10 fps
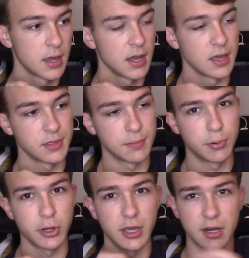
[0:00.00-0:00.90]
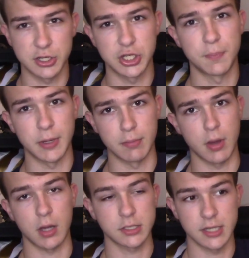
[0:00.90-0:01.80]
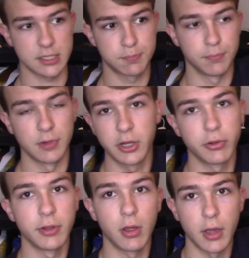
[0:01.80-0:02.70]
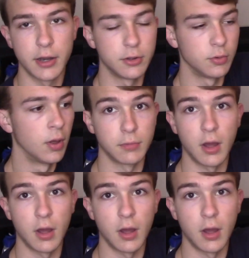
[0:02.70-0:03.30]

and then put it in a shipping box. That's literally all I do.